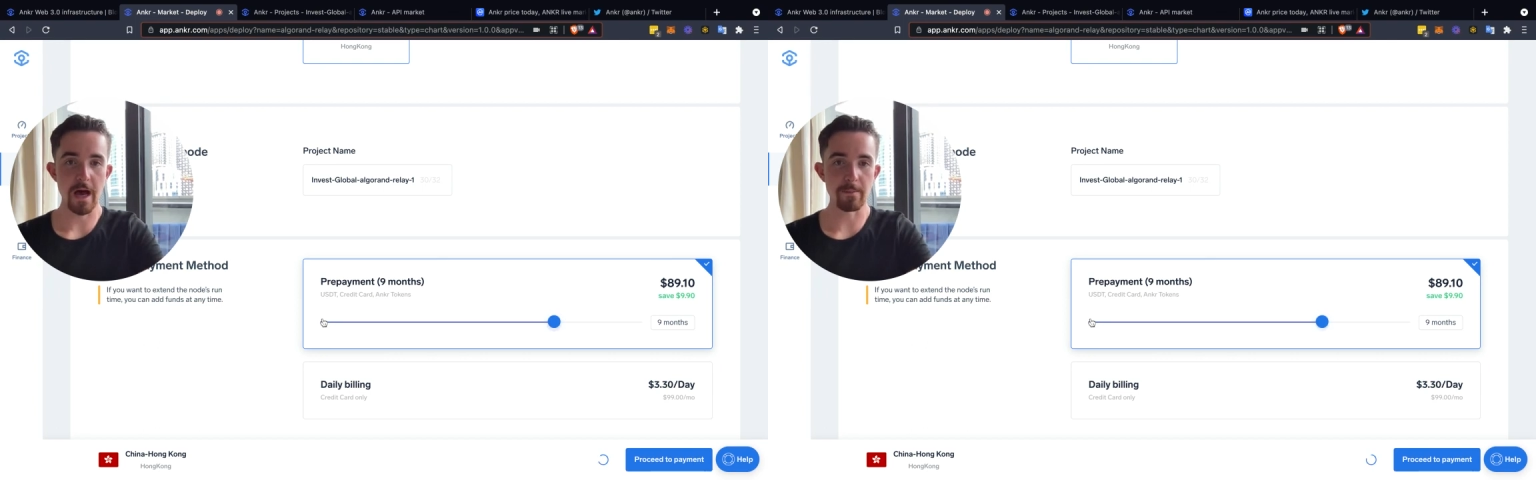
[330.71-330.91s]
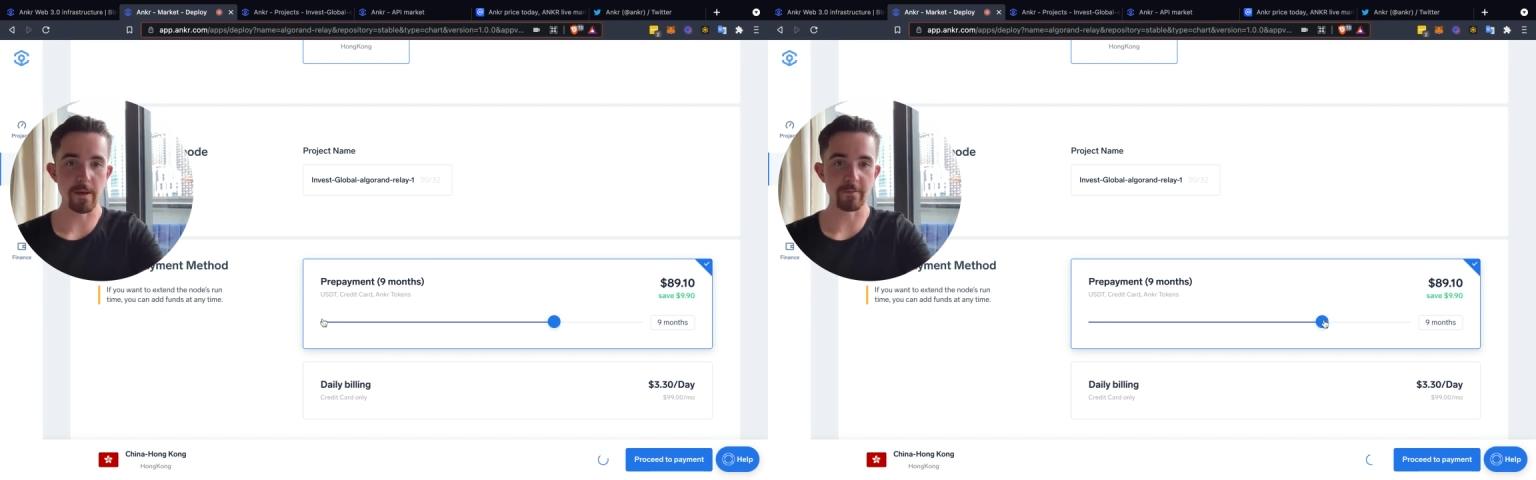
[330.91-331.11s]

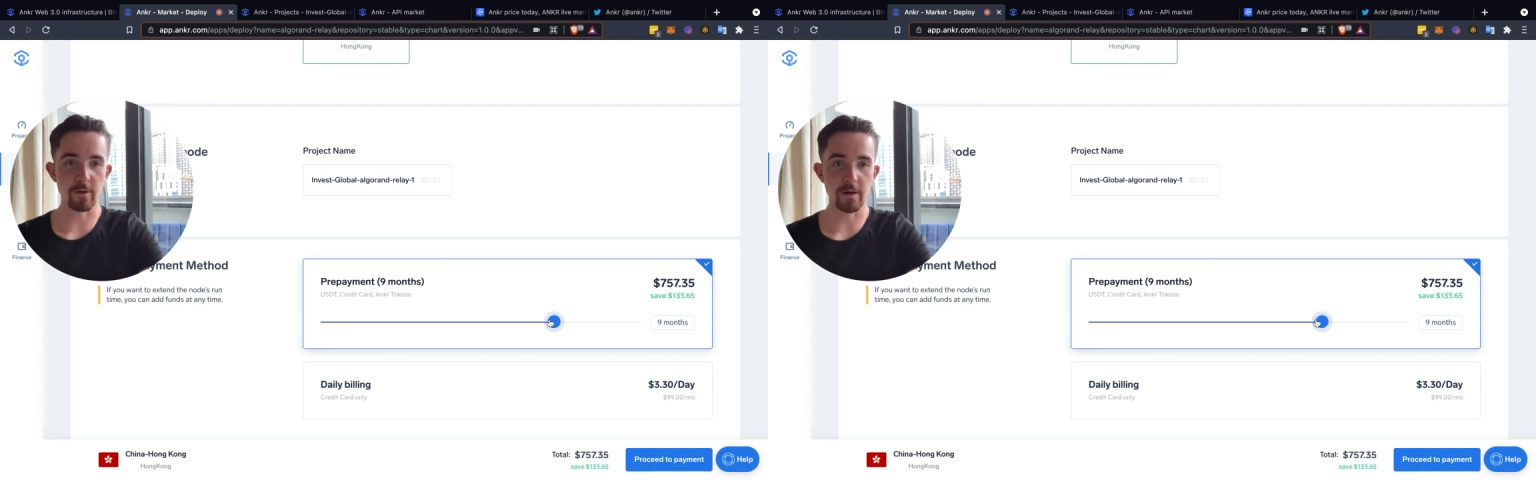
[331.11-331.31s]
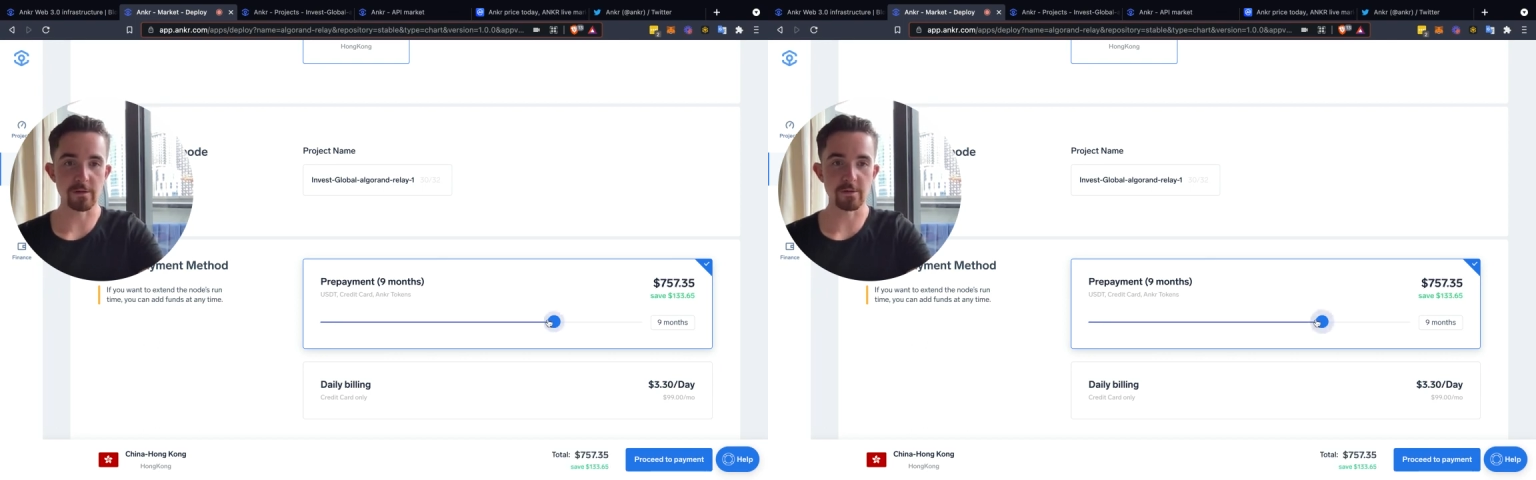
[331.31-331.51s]
if we're
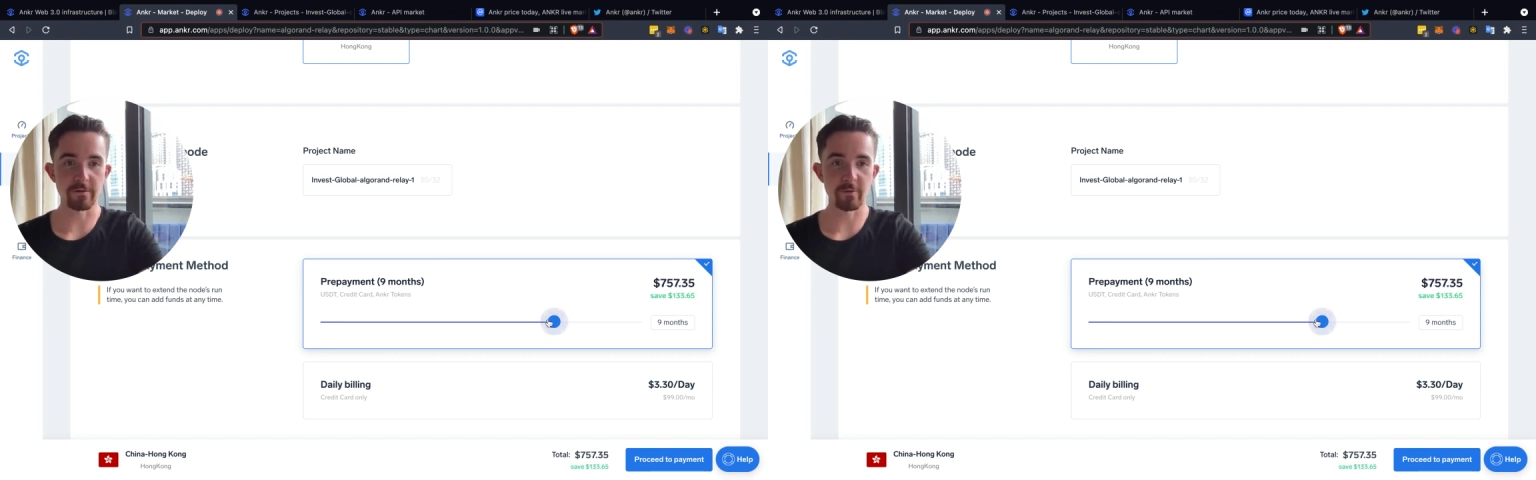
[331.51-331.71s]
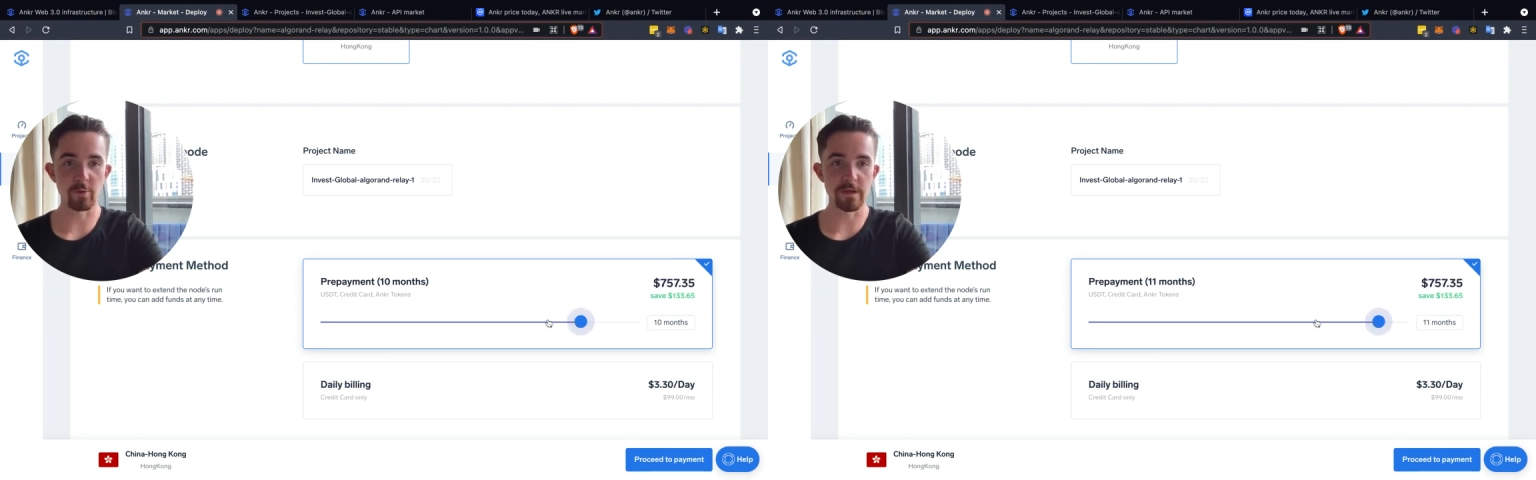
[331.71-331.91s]
going to do a
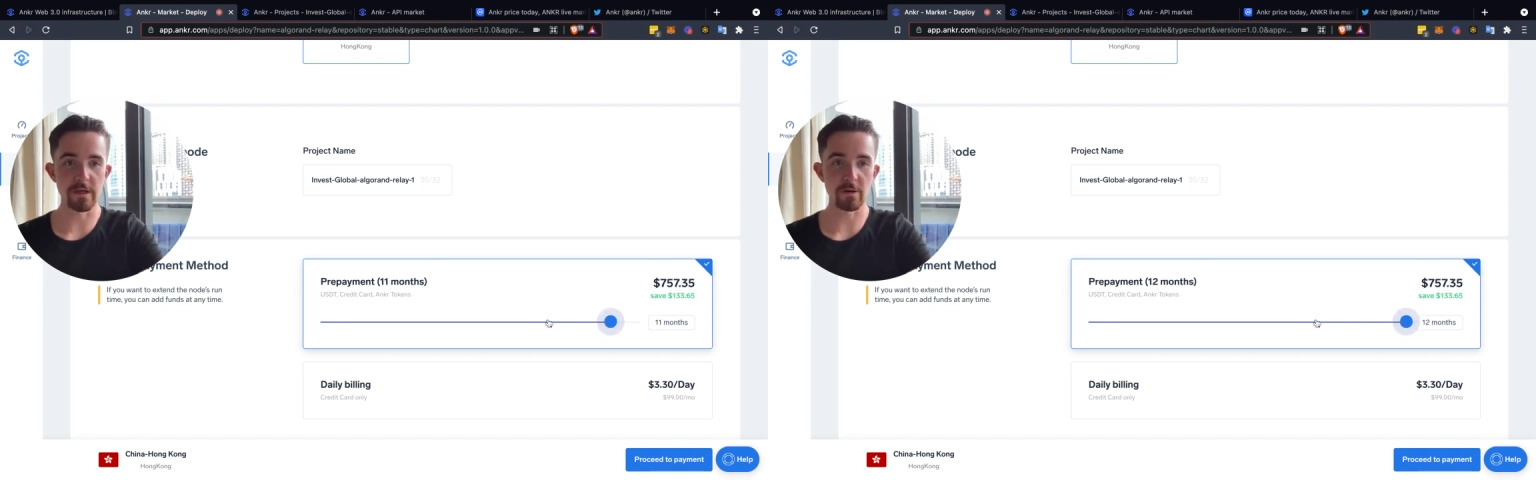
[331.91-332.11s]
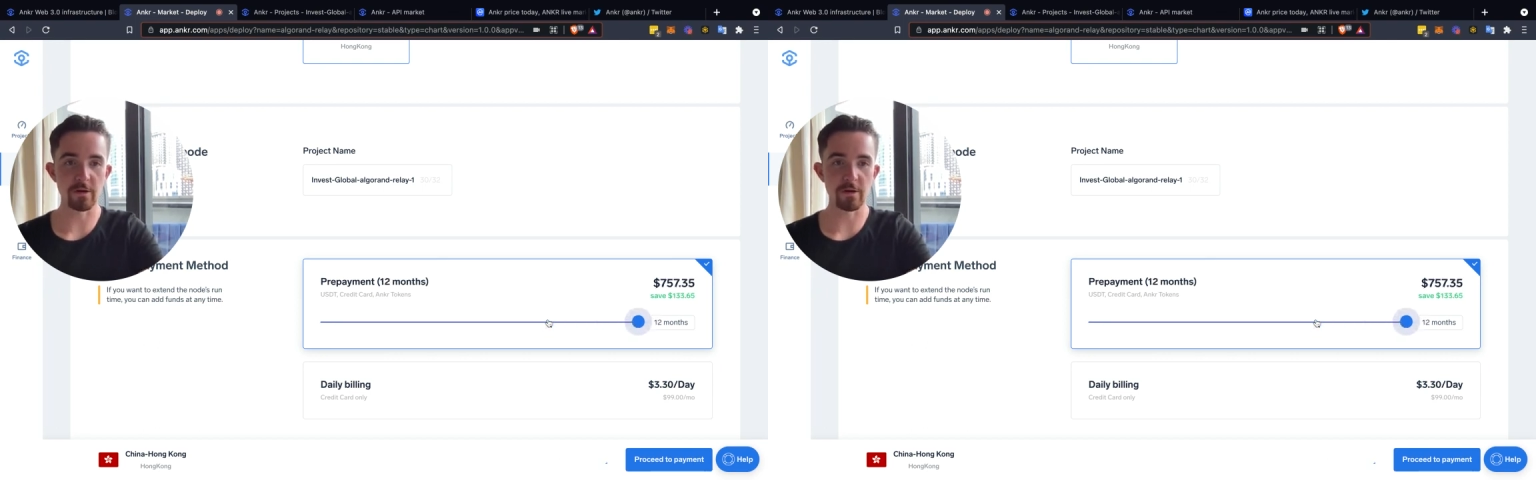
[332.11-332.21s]
full year,